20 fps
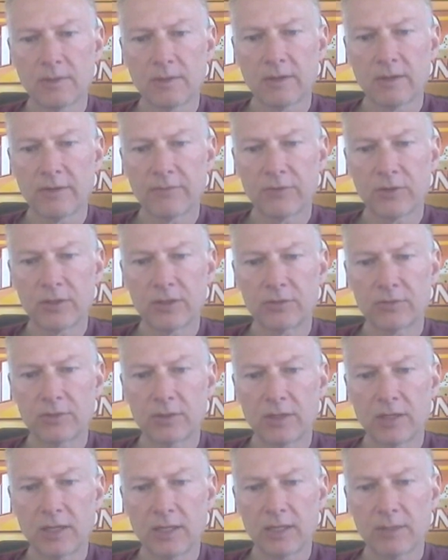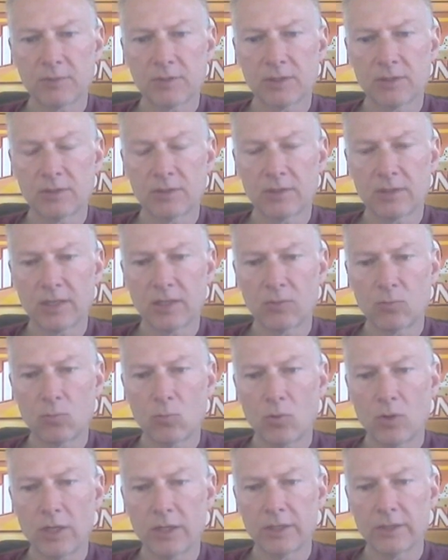of 100 games and
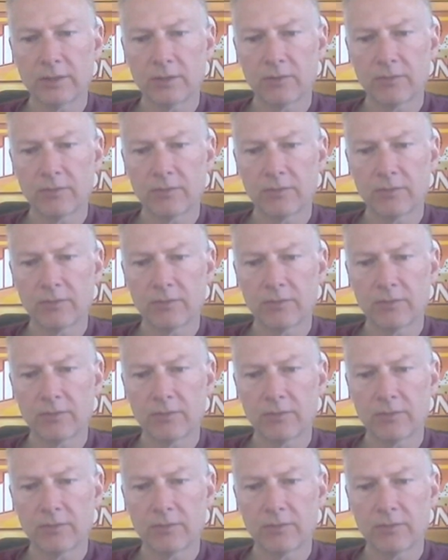won.